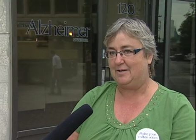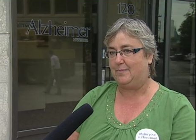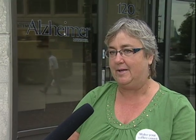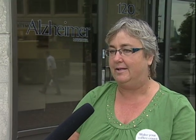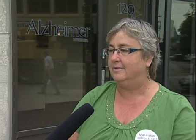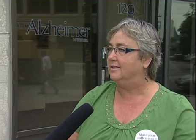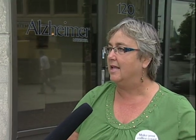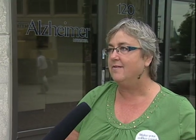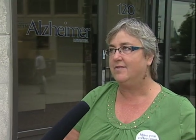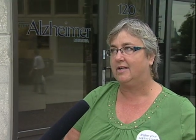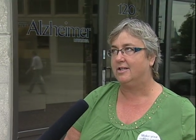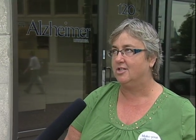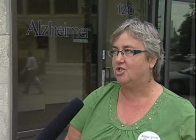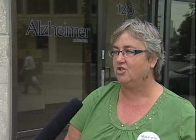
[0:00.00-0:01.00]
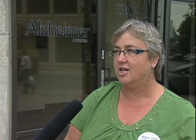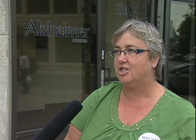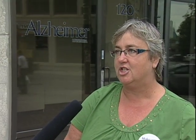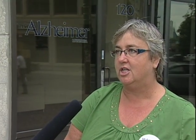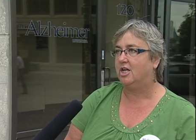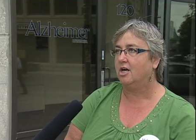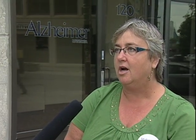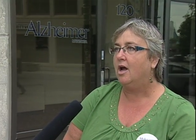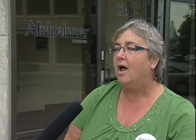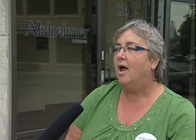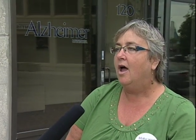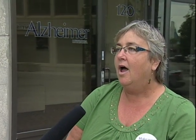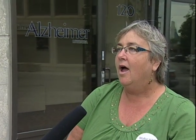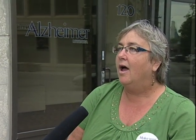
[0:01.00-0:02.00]
to be. Love the construction here.
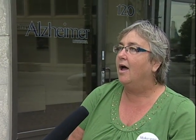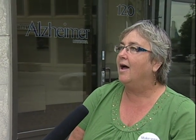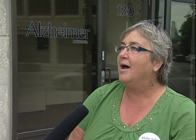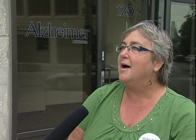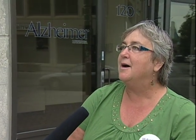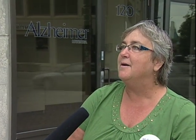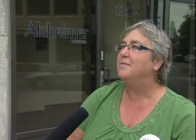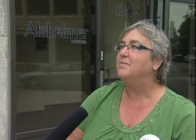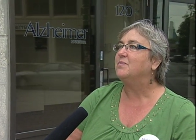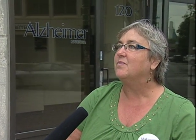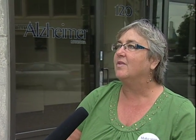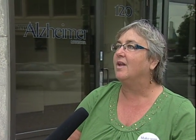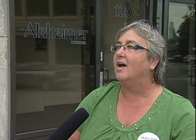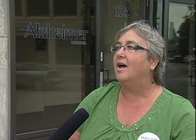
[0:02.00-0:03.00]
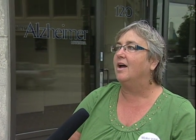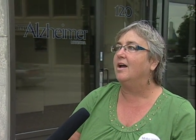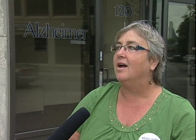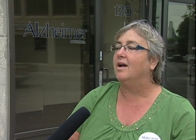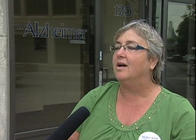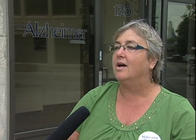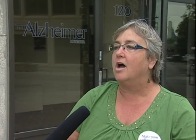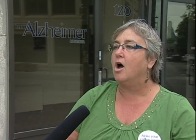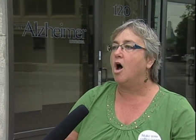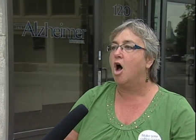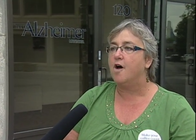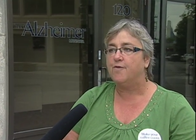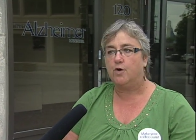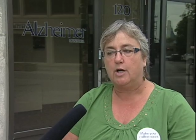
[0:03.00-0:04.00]
Um,
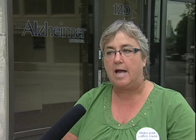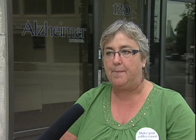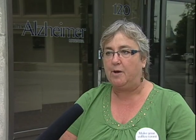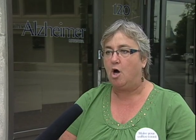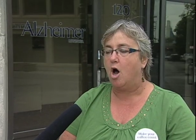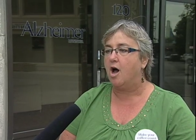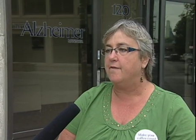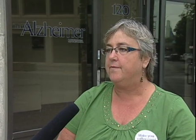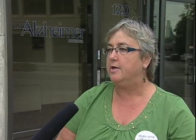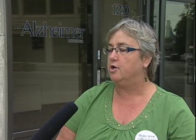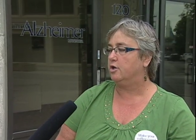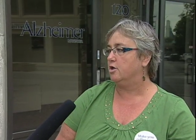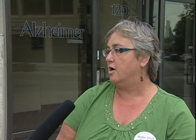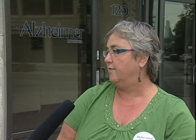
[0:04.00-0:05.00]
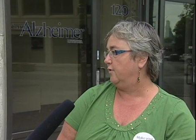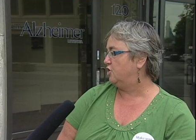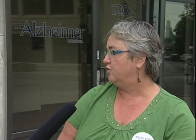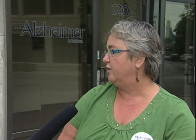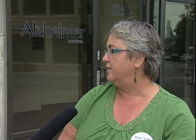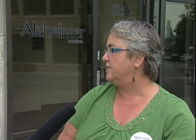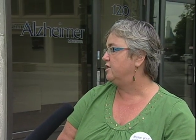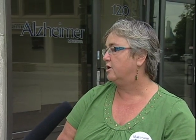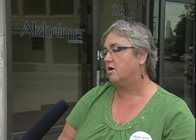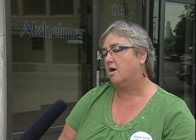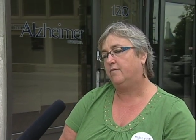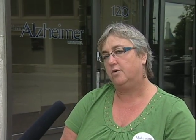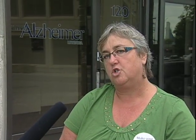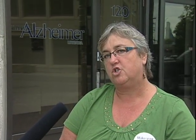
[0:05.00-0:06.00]
offer a cup of coffee, you can offer treats, you
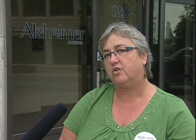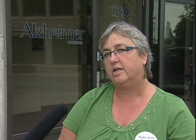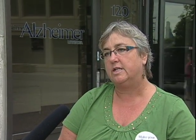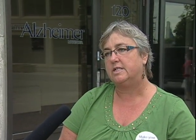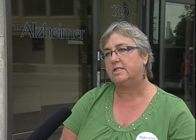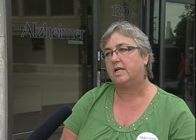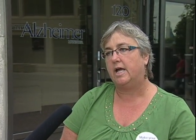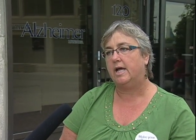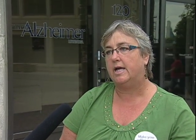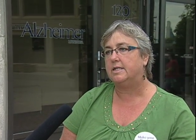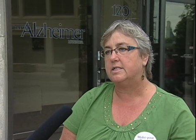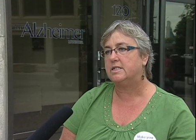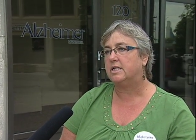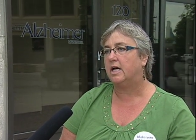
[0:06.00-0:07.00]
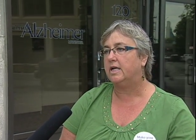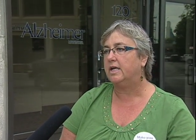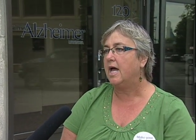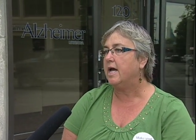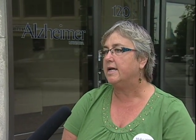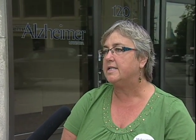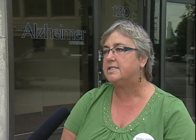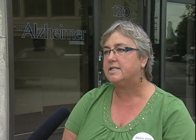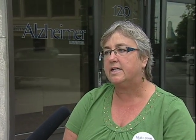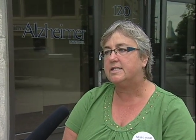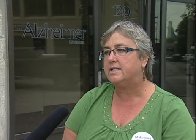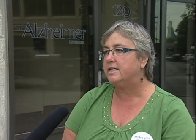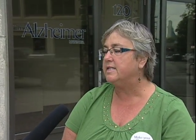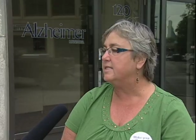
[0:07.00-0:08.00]
can offer drinks, and uh, yeah, it's
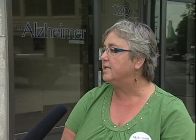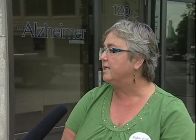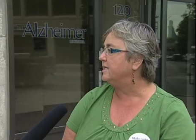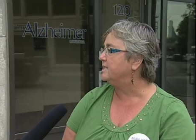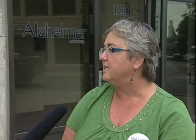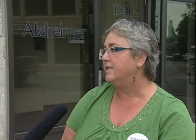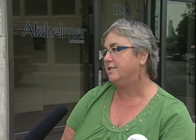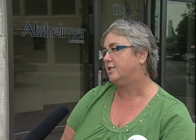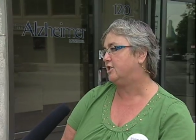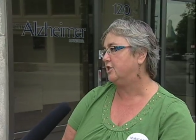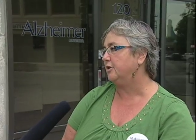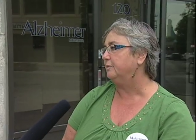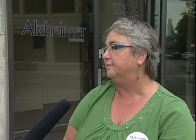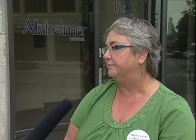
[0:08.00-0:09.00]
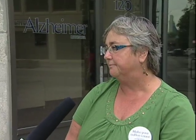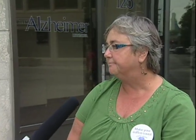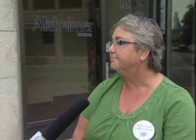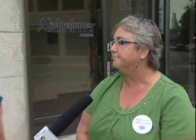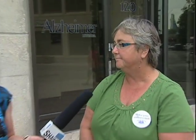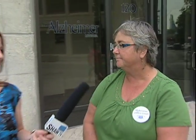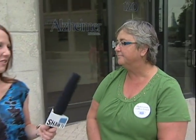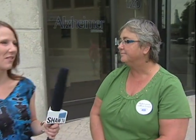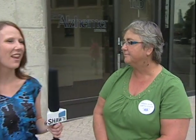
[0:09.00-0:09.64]
it's easy, easy, easy to do. Awesome.